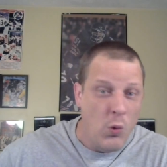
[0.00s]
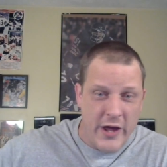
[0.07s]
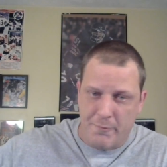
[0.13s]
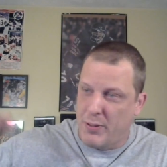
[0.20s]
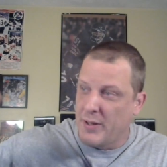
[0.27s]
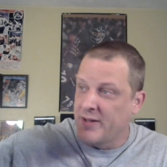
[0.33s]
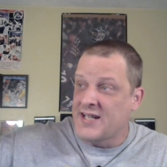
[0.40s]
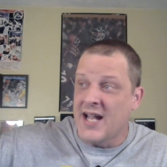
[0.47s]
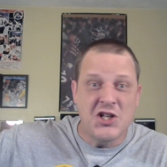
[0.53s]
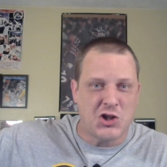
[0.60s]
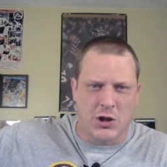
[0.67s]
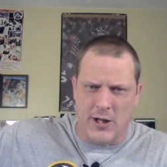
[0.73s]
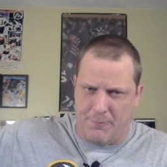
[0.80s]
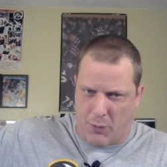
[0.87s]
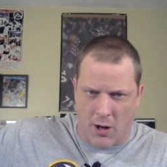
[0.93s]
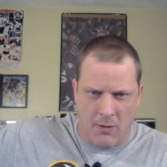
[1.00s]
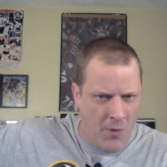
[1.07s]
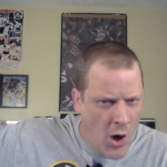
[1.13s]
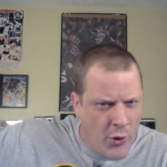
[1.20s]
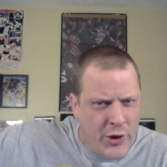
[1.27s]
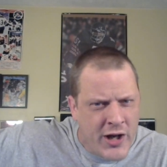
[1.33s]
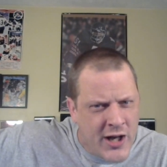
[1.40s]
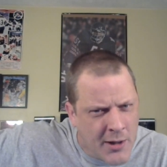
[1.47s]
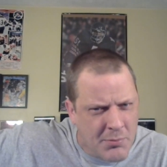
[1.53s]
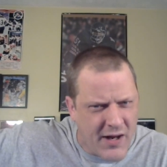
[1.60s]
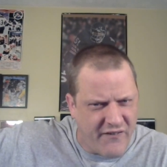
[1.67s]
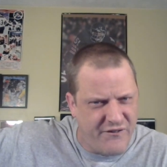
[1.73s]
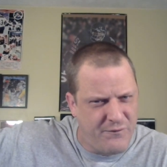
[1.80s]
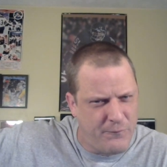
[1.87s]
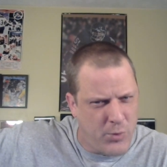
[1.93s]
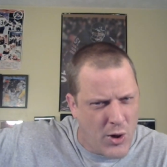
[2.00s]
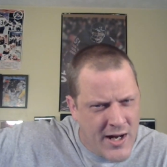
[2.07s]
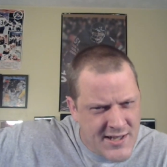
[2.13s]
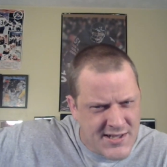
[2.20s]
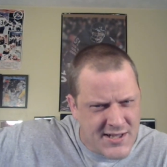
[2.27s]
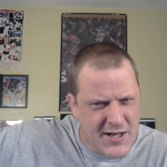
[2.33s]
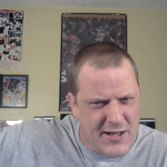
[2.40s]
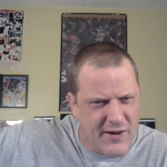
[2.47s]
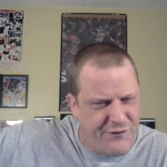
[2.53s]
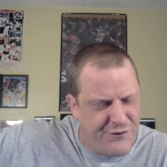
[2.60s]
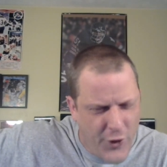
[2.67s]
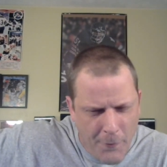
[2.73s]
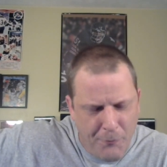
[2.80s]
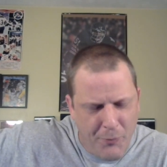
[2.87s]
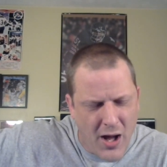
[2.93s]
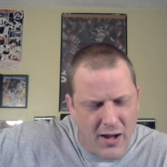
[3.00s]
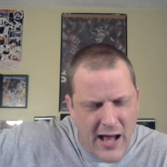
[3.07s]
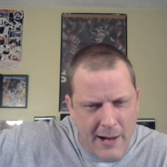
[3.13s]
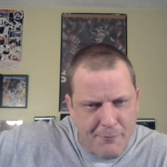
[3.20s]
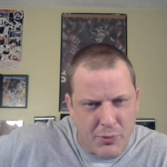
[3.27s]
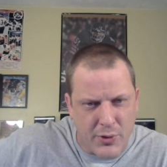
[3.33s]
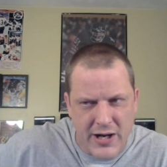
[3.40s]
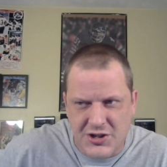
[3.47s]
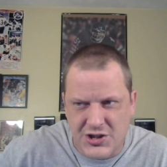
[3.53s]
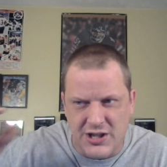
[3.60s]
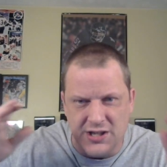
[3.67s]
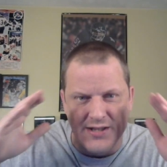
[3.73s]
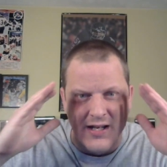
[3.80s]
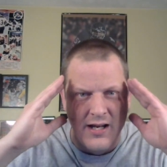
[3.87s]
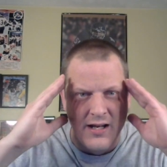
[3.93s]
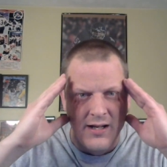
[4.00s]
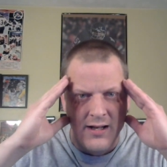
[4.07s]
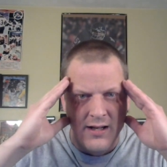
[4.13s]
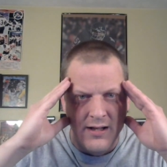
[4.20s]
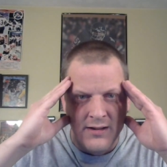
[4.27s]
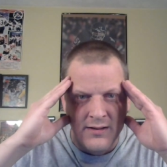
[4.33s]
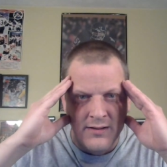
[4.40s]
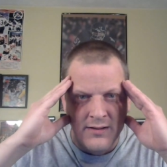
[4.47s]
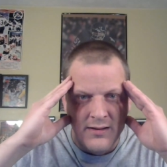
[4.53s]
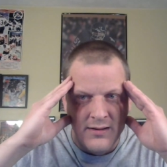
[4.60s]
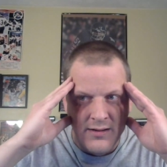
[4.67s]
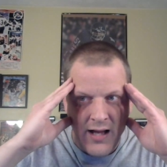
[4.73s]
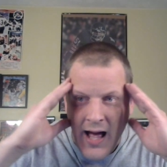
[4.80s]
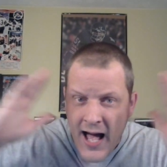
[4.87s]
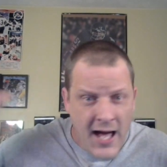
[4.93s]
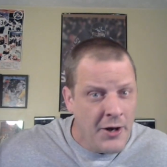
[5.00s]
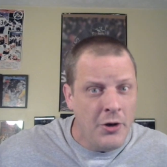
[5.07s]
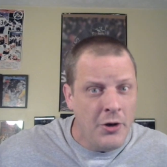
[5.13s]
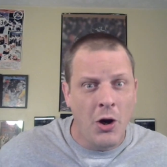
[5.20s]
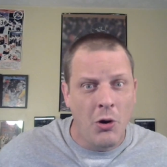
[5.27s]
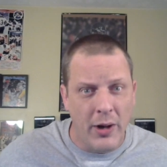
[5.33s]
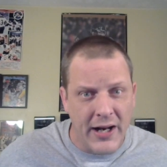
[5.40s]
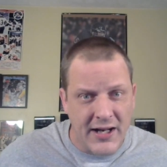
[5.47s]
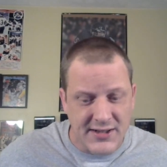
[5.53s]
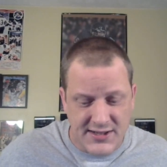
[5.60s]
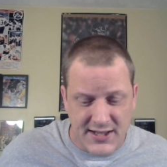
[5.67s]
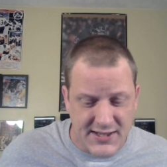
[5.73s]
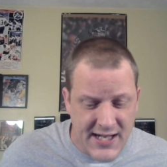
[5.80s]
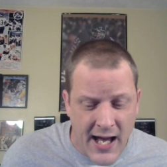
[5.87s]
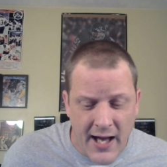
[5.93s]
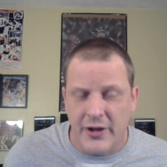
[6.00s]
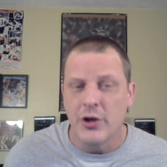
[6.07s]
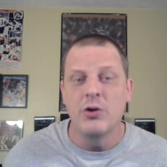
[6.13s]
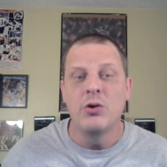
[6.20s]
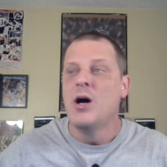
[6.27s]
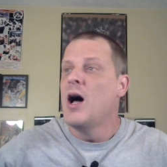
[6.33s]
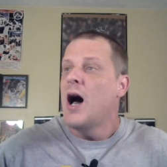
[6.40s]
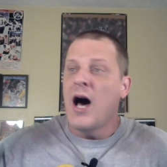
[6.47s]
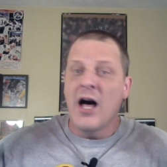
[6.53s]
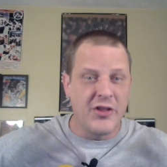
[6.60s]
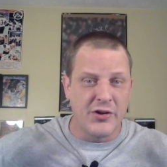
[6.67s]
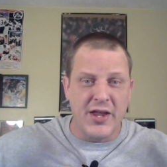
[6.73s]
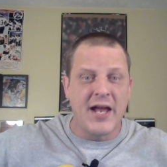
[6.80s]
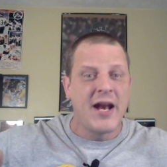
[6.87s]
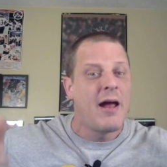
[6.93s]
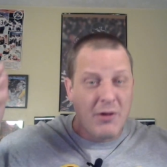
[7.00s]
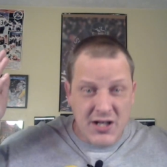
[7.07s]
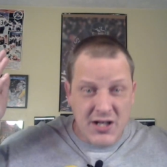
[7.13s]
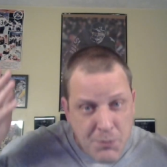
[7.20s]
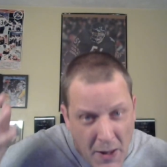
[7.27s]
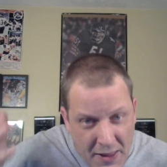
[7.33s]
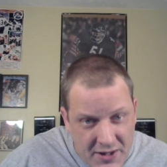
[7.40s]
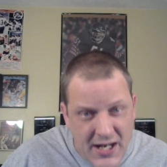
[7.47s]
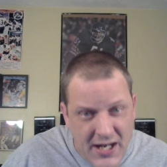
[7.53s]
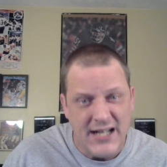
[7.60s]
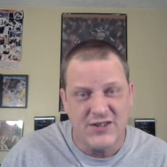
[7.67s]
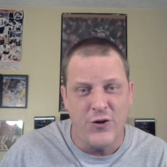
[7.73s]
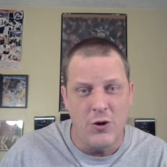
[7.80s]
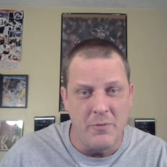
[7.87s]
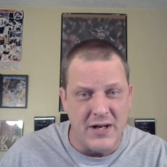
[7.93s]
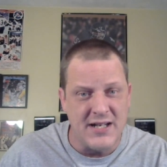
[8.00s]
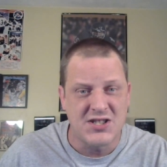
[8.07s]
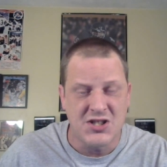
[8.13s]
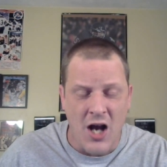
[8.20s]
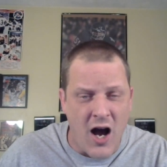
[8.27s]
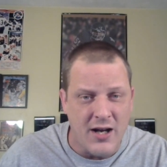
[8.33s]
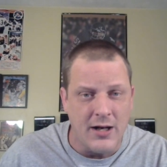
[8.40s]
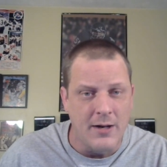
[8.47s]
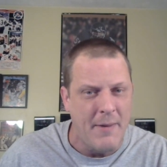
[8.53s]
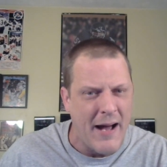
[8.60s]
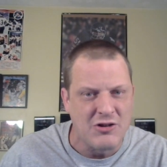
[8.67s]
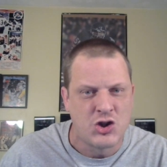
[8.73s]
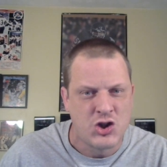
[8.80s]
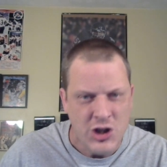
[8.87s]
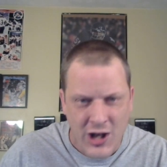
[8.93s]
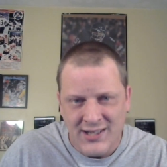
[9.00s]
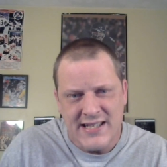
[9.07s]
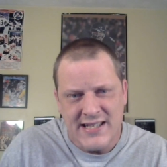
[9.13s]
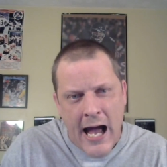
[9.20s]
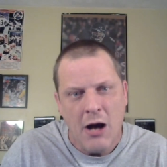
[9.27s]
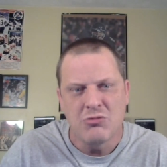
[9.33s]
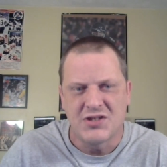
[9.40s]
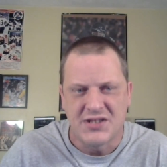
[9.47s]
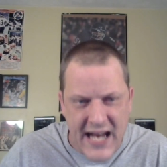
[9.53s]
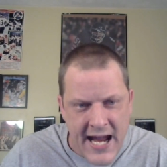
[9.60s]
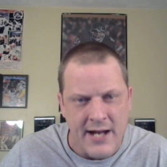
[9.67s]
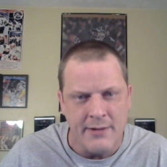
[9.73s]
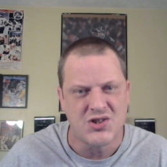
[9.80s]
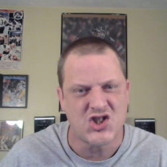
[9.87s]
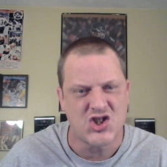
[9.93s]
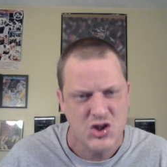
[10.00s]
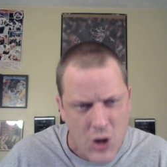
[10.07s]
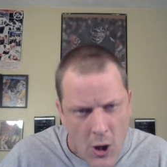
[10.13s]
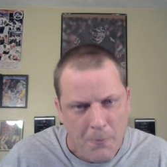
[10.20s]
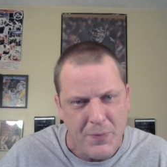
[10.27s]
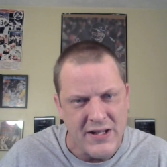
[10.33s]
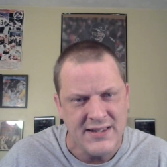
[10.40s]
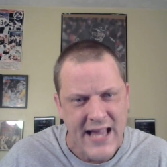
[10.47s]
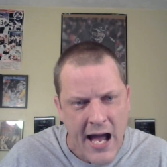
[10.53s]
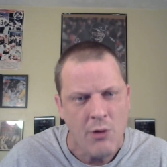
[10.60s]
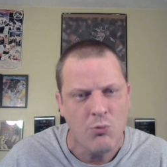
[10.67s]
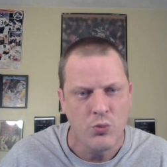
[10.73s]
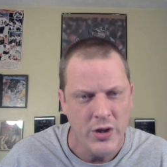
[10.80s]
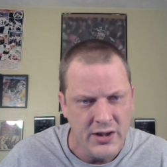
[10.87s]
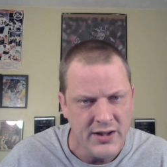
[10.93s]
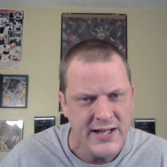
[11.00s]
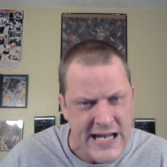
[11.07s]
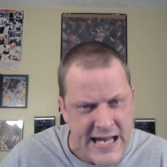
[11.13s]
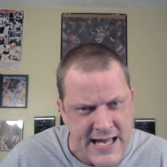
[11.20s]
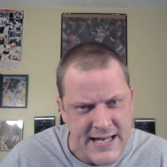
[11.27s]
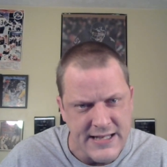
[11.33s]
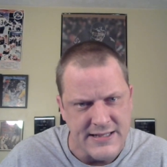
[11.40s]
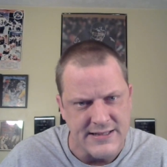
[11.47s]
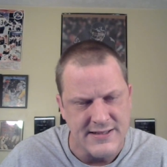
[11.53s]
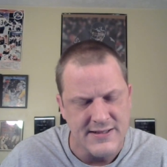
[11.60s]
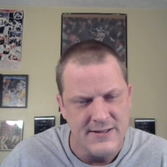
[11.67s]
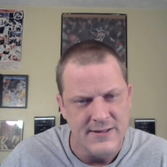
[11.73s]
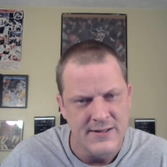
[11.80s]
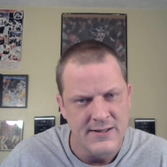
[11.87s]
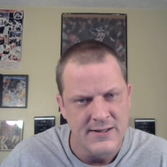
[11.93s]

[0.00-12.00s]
with potentially promoting him to president of football operations. I don't know what else to tell you other than I'm going to spend the next few minutes talking about just how damn stupid that really is.